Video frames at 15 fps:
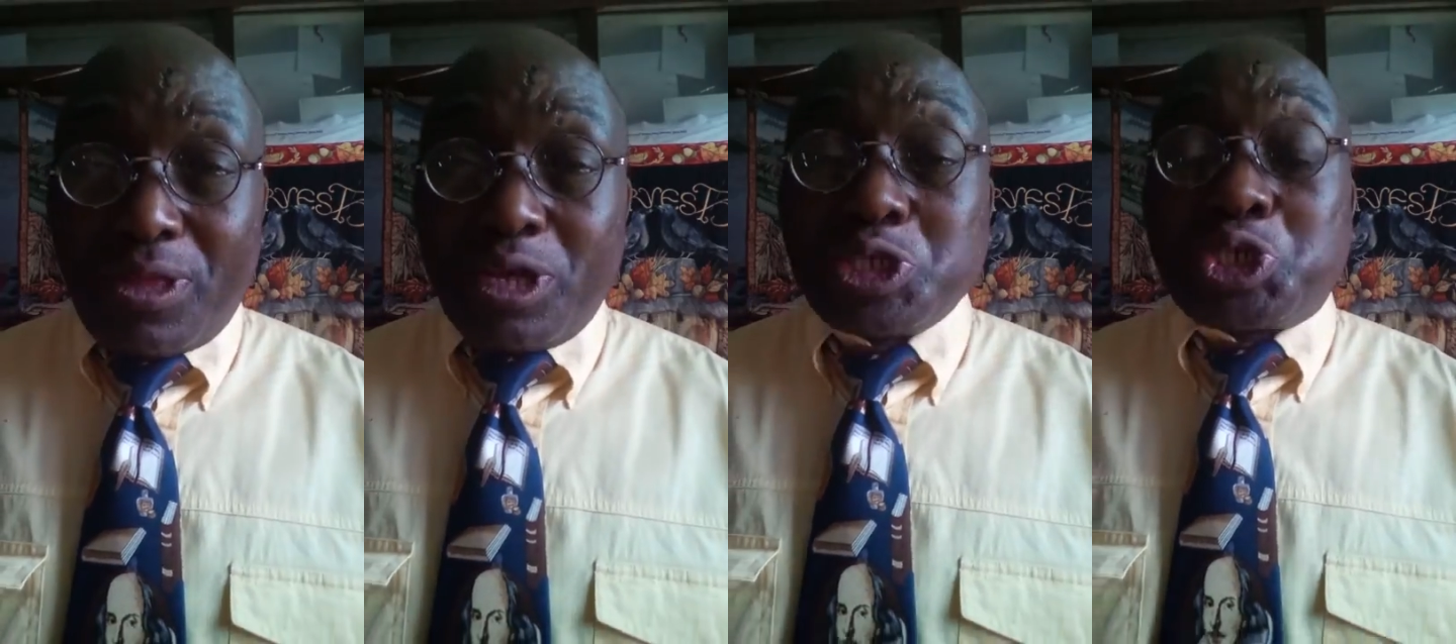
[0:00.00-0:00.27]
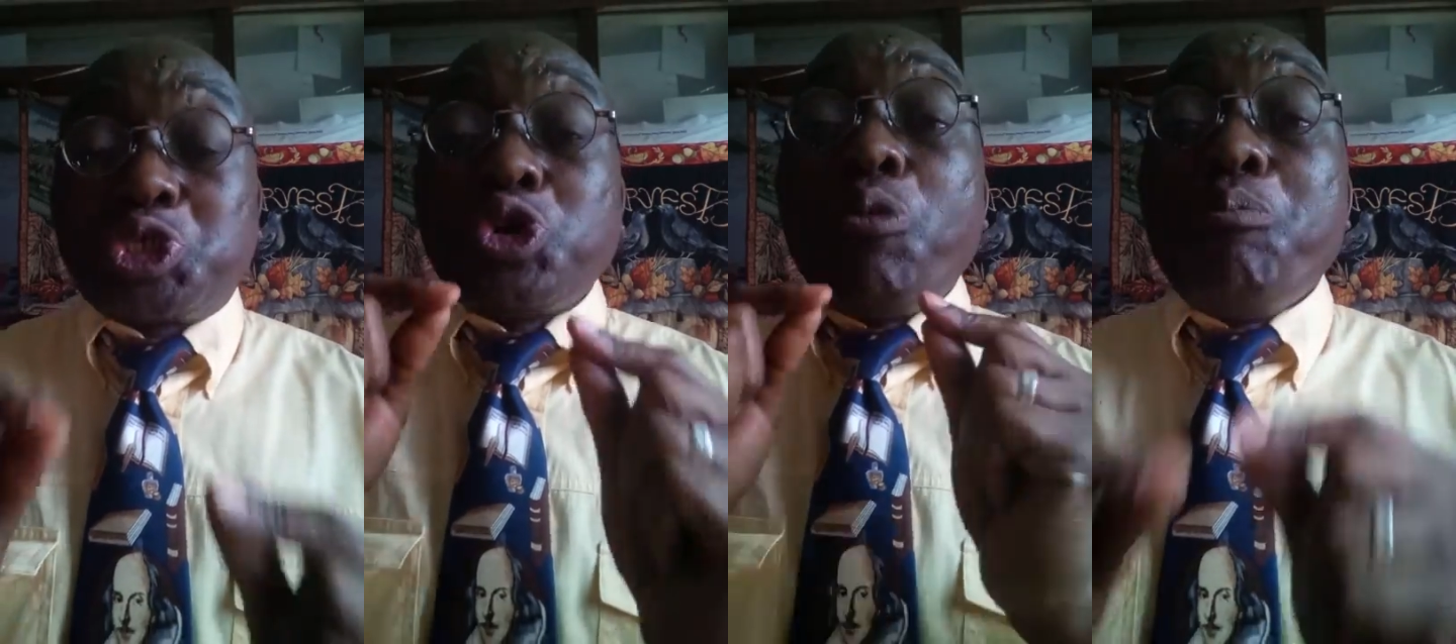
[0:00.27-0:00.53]

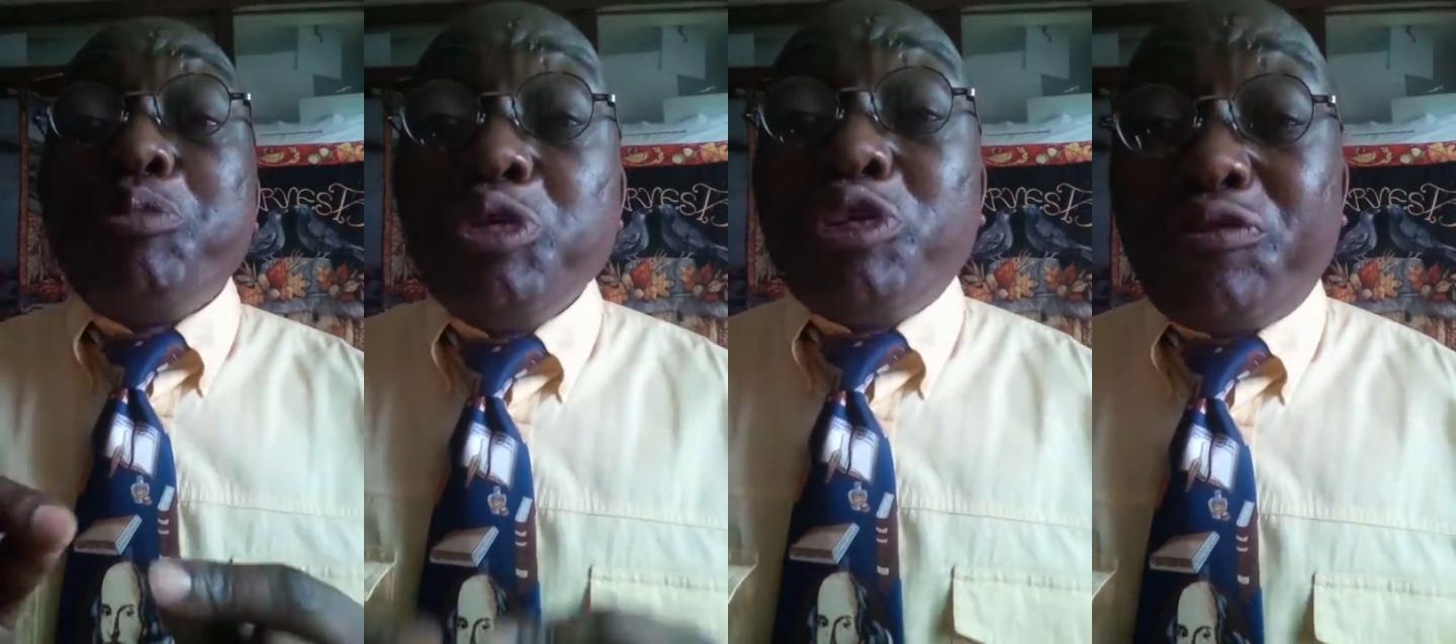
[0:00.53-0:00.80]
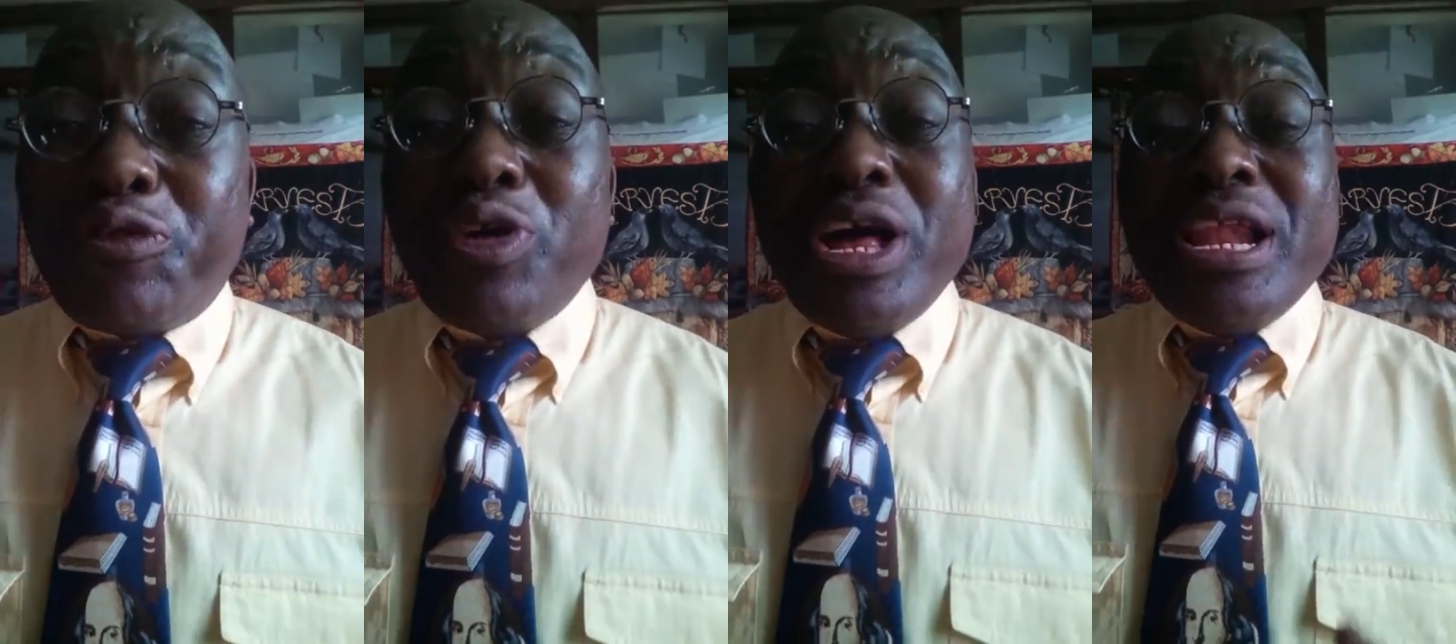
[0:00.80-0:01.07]
so
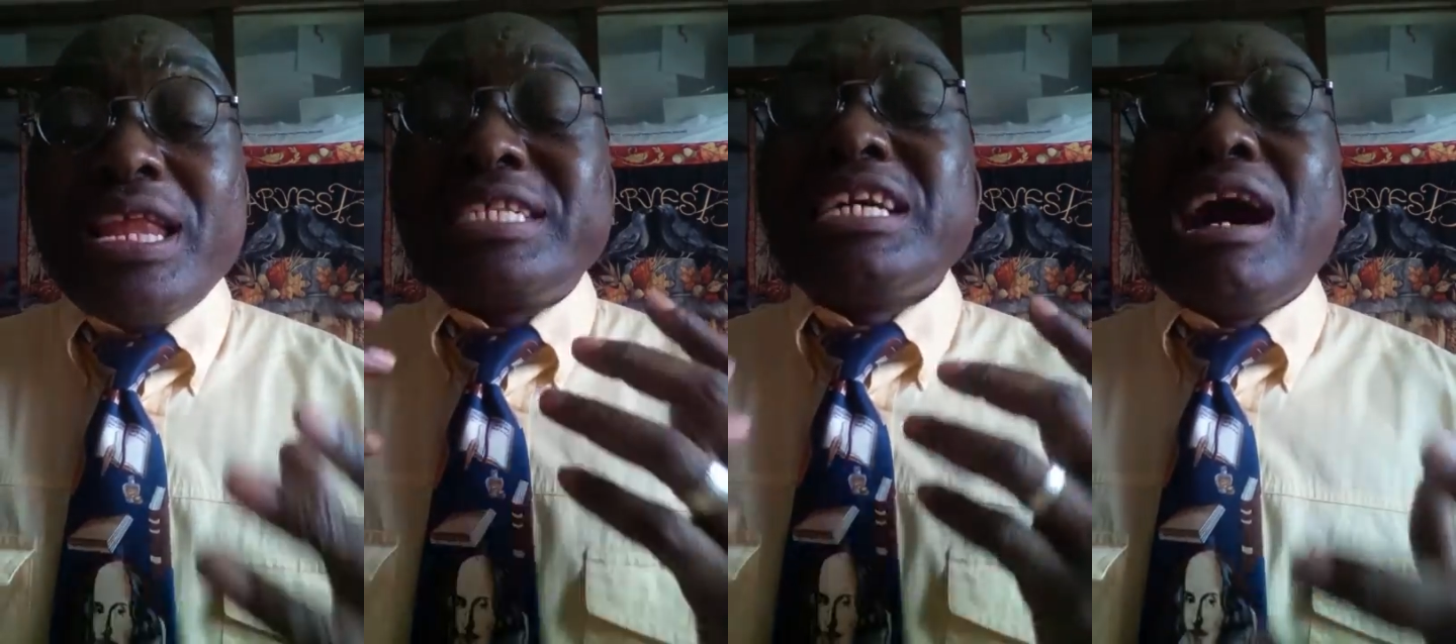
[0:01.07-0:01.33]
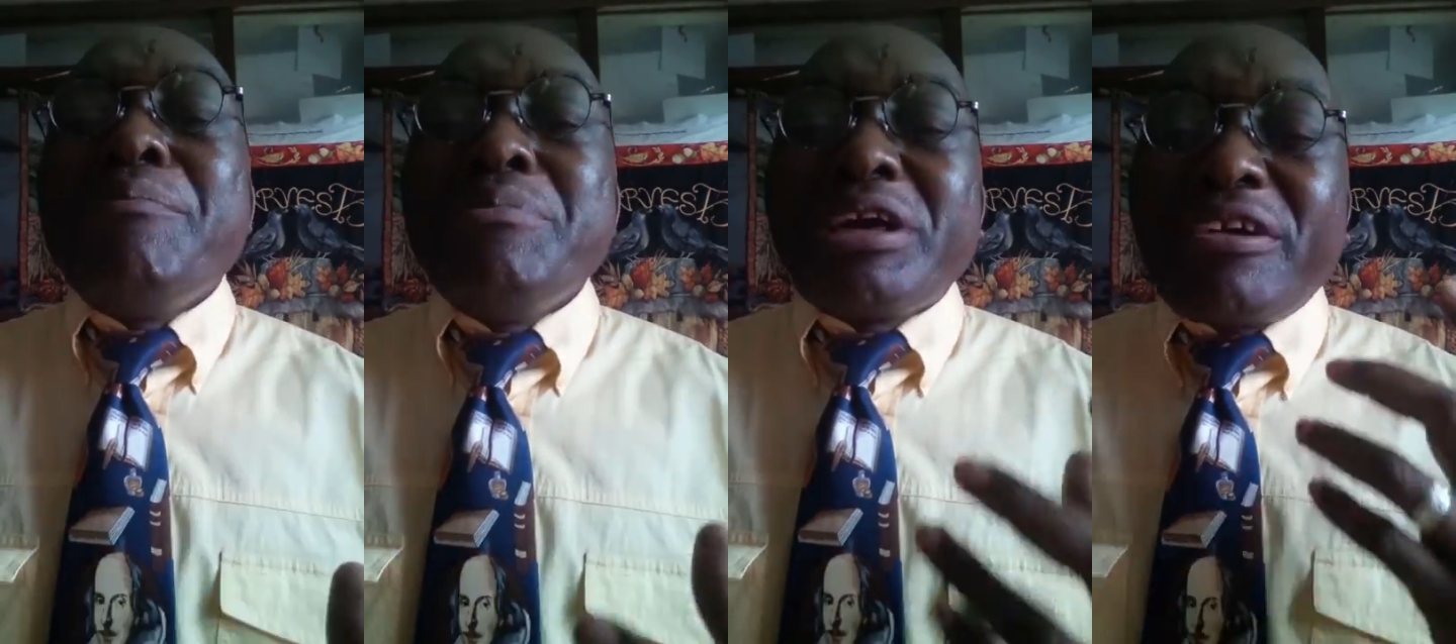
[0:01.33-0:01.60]
beautiful. Let
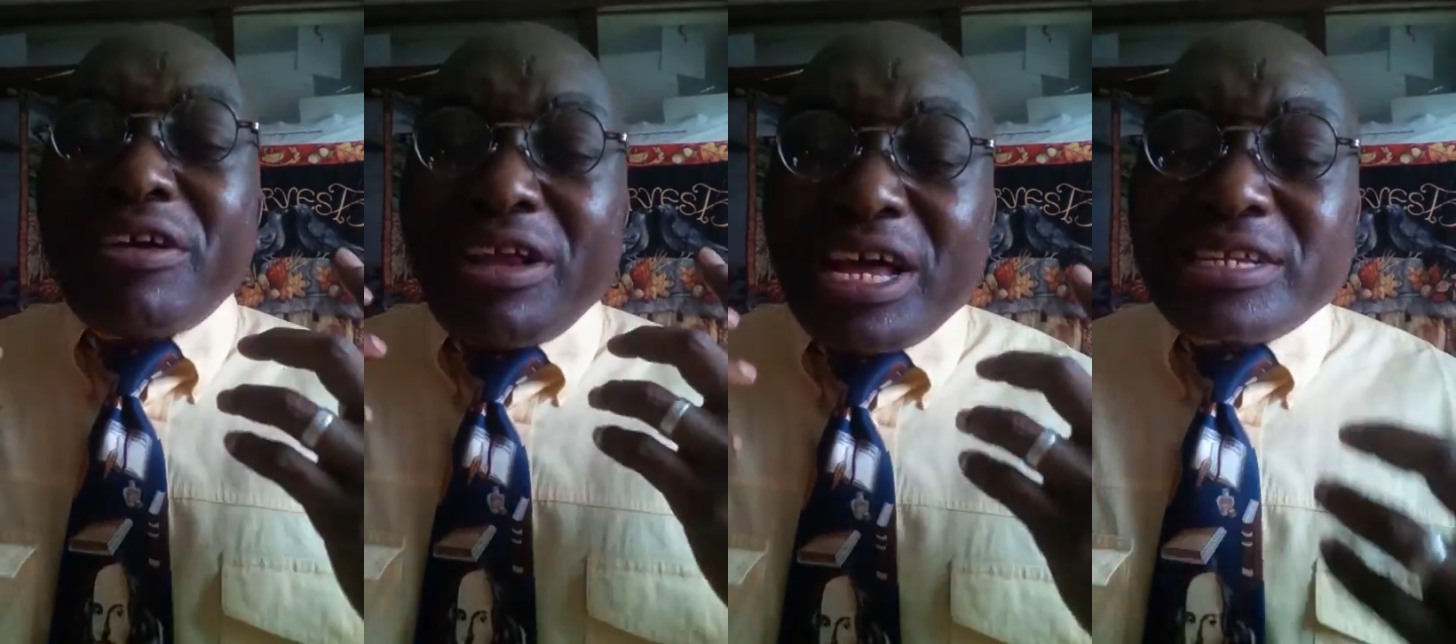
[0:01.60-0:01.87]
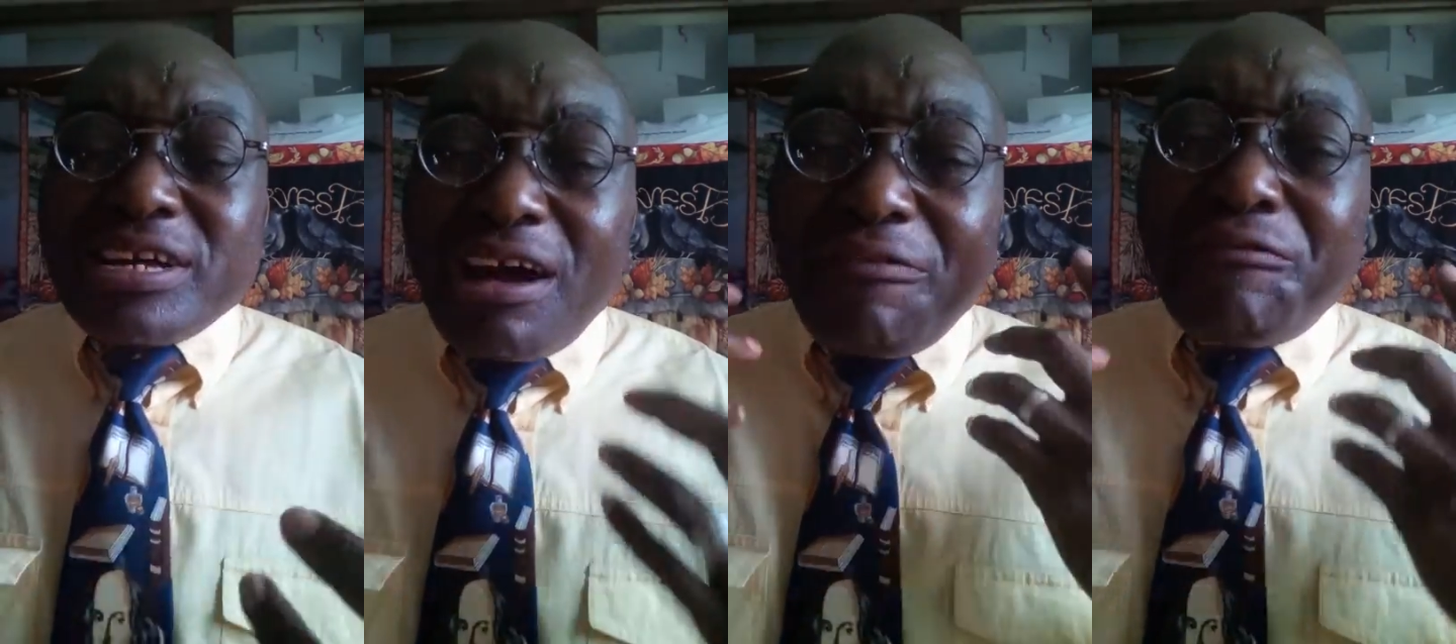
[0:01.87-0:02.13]
her make,
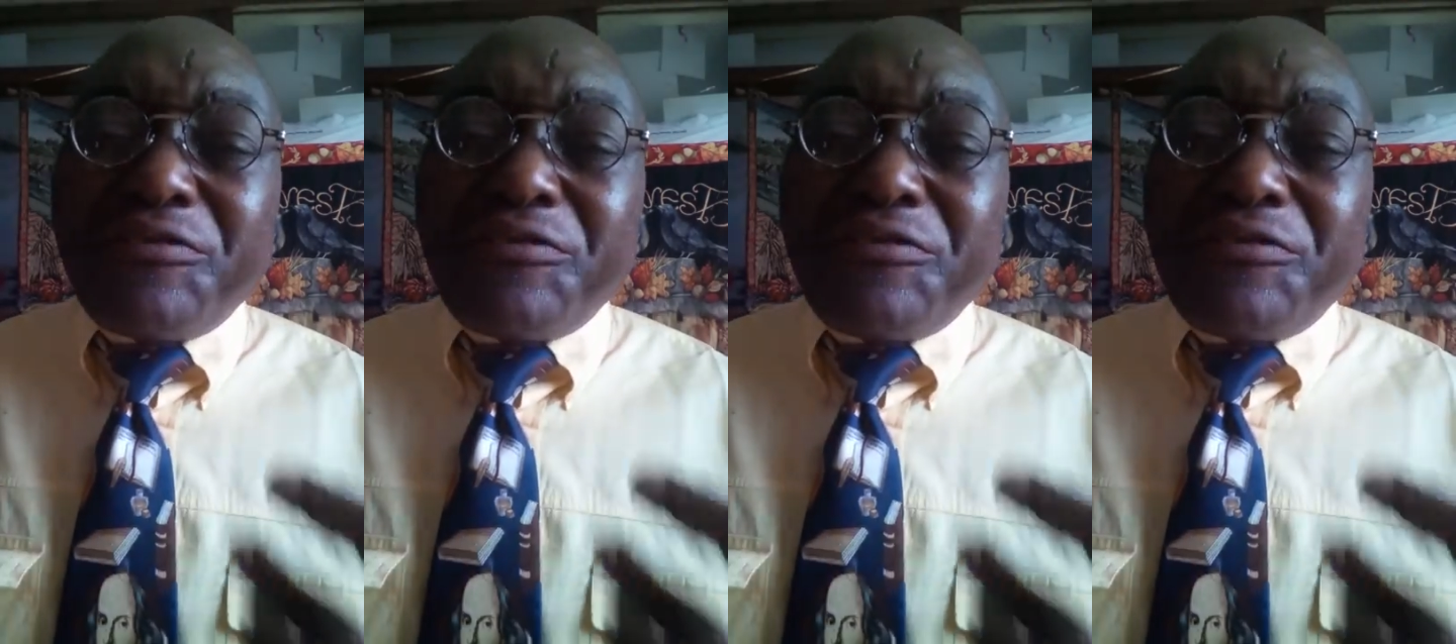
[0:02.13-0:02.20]
let her